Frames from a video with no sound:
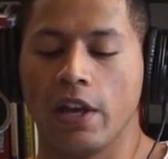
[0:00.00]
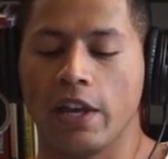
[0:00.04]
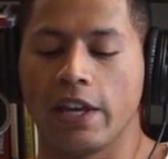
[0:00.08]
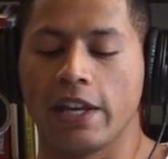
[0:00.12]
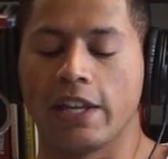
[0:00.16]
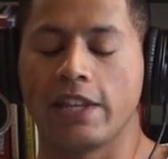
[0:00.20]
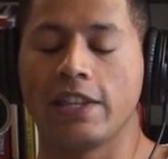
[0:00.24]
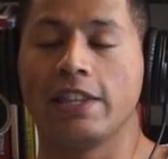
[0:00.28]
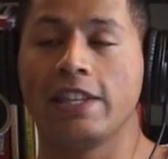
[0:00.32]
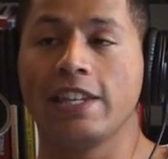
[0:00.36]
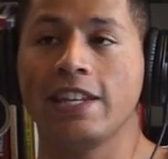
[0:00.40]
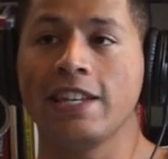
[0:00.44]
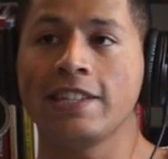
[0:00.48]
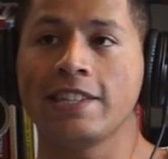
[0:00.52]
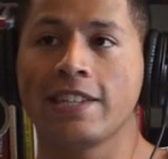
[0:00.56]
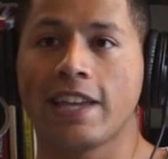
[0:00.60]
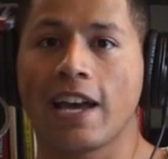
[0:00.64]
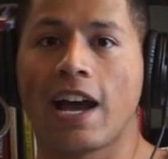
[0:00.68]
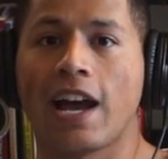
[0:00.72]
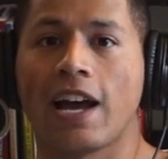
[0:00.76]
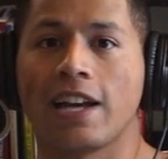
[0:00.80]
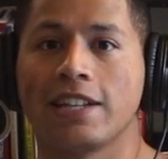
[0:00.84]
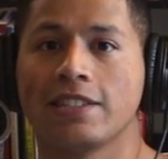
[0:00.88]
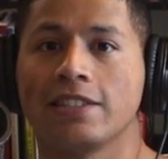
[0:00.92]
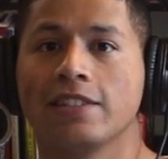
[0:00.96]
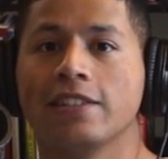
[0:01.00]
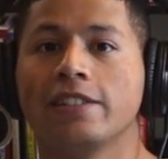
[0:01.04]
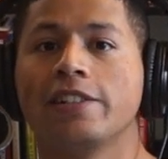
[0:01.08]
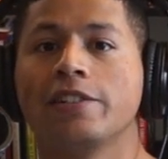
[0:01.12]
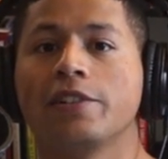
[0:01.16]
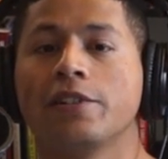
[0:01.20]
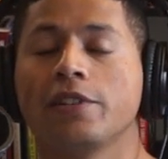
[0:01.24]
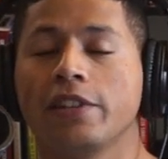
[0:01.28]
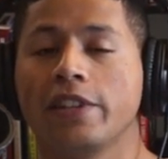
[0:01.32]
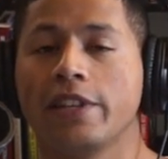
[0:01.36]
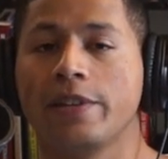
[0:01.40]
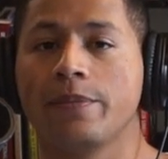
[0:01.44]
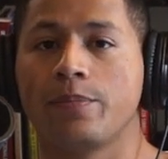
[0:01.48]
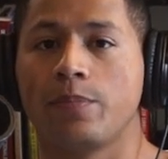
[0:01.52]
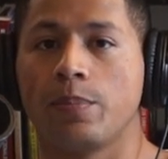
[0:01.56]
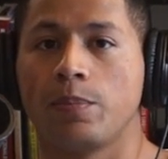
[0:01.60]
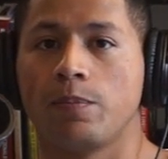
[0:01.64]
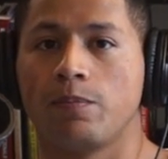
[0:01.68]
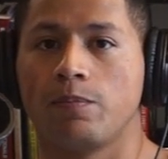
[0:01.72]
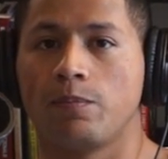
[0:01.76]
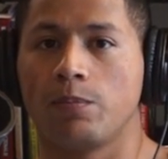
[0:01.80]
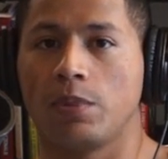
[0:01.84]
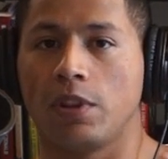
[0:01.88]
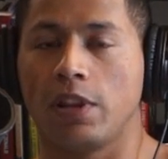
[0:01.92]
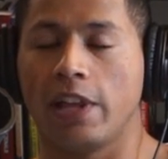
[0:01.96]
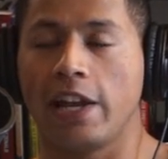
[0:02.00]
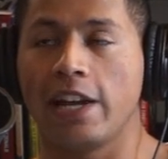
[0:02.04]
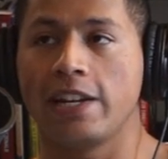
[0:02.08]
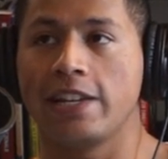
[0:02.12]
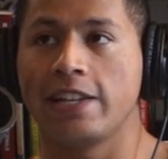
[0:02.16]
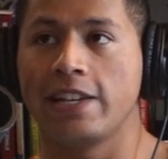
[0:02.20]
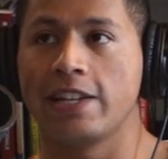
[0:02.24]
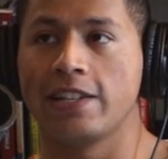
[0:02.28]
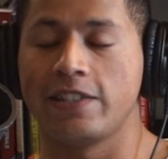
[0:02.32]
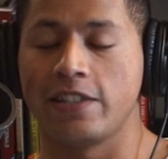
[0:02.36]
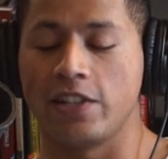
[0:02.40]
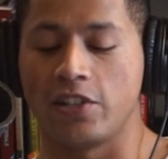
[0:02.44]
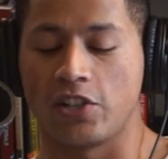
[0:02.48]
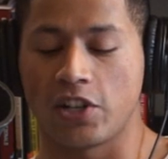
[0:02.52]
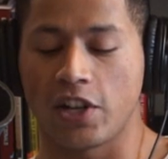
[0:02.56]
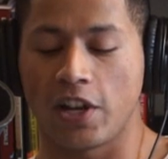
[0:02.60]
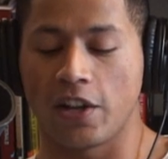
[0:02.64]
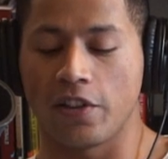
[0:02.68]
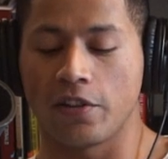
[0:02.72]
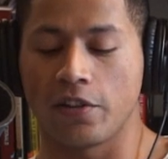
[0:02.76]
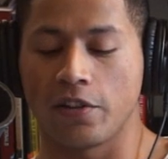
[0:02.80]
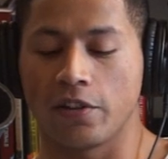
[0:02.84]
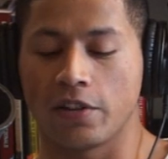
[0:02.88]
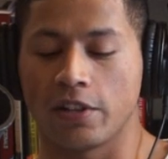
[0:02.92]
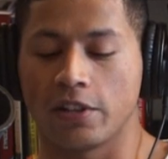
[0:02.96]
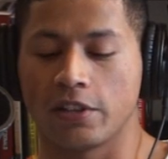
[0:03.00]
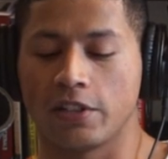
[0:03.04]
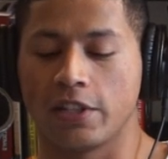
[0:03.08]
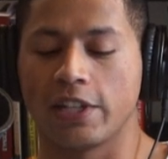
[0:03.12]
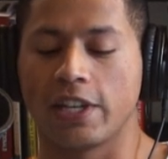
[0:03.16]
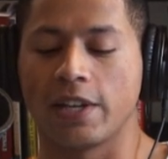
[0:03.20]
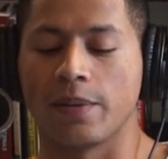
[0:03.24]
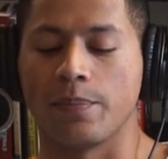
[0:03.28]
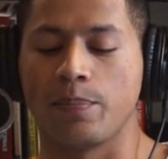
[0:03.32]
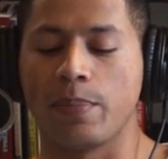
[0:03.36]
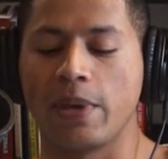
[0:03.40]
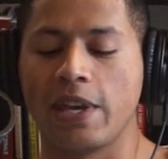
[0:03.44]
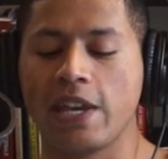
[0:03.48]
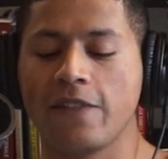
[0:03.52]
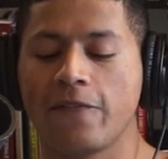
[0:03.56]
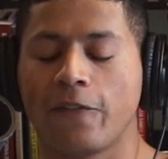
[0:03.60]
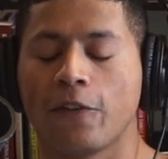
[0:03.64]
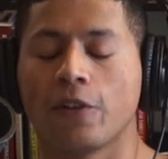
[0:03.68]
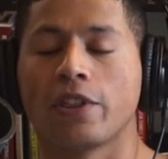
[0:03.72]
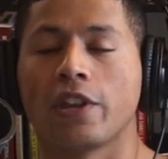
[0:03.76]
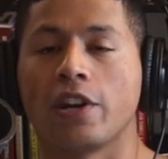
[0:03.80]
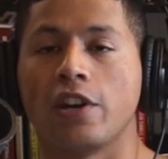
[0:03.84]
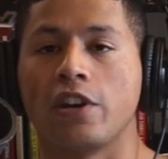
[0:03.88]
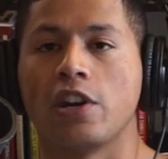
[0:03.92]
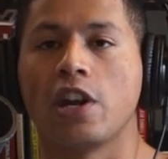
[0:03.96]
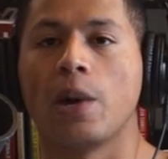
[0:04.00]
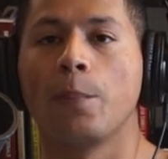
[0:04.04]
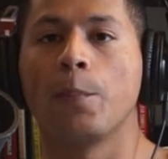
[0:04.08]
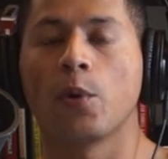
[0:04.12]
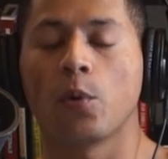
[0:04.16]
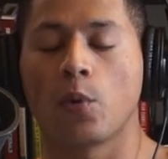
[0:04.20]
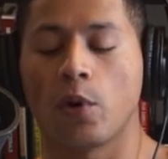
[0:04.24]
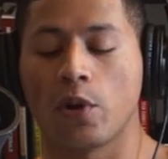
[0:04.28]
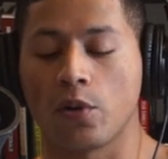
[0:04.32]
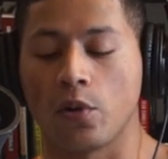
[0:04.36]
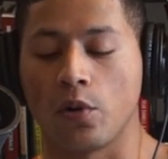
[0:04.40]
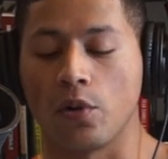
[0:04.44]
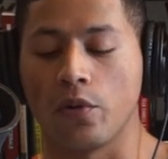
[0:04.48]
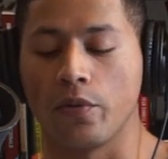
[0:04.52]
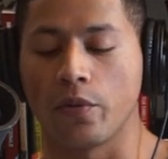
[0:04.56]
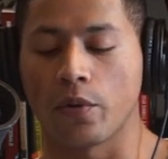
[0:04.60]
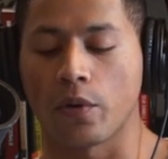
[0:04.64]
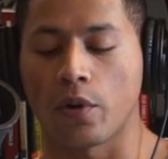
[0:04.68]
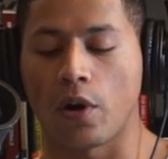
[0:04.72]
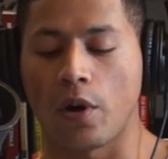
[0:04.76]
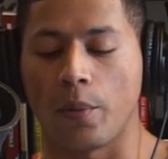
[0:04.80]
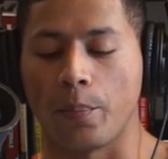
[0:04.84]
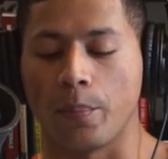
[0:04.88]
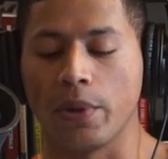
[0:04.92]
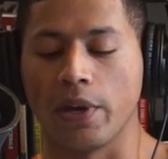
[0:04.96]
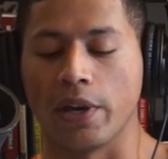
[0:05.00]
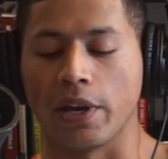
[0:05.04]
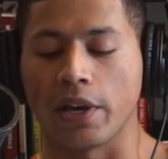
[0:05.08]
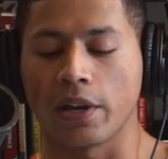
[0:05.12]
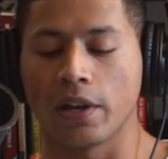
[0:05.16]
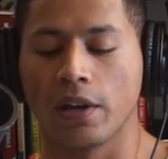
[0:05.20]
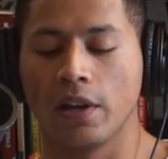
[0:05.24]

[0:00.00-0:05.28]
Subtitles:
And these guys literally played against each other to compete for the number one overall pick.